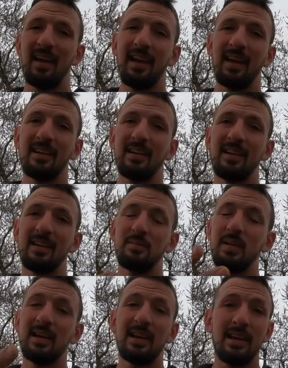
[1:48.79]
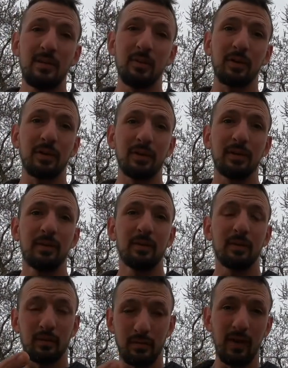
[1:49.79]
and me and him were
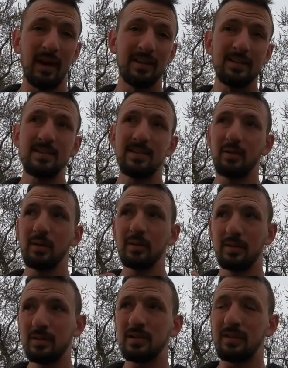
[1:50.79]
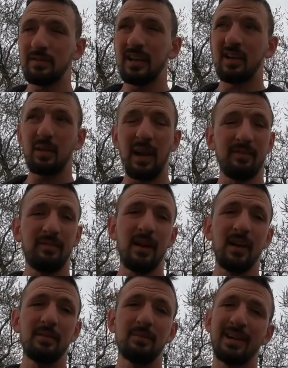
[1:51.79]
friends, and we'd do stuff together, we'd have
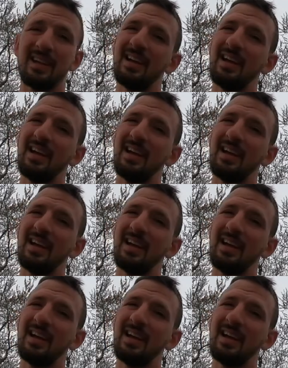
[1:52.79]
fun, but